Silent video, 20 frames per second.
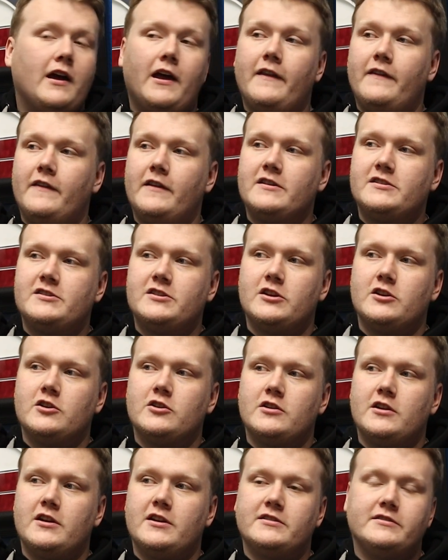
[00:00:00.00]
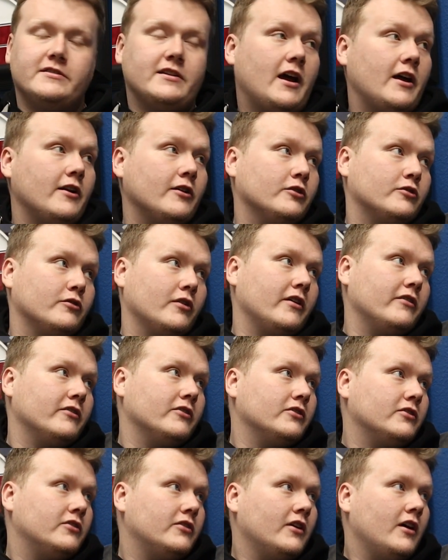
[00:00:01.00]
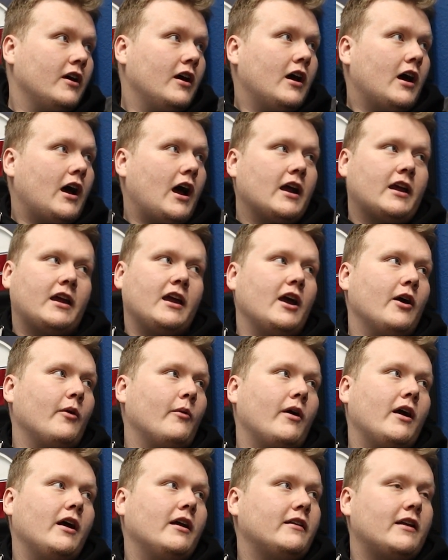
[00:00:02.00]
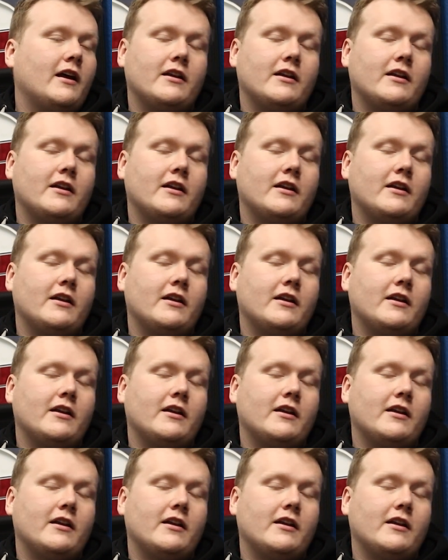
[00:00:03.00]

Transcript: and this year is Niners Ravens. I can't wait.